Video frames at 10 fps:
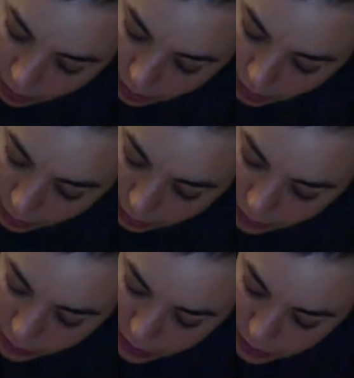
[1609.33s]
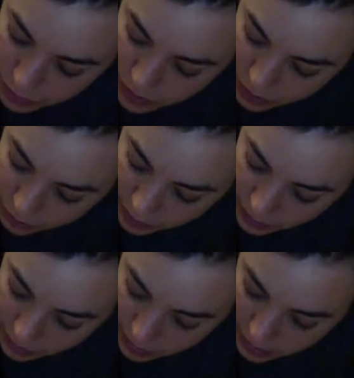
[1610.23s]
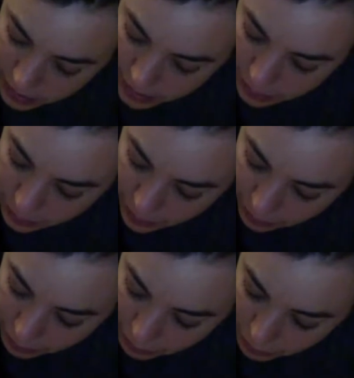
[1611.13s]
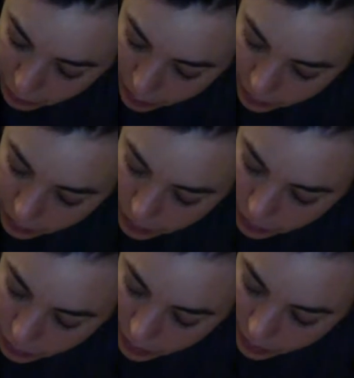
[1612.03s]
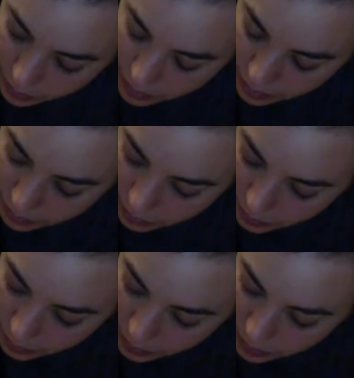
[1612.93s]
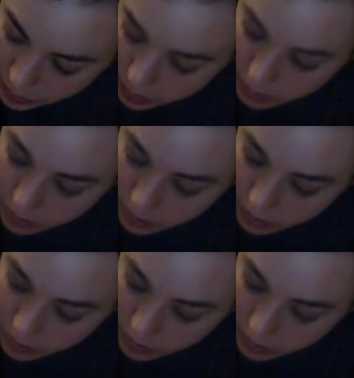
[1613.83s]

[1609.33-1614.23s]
Even just observing inconsistent behavior from others whom they identify with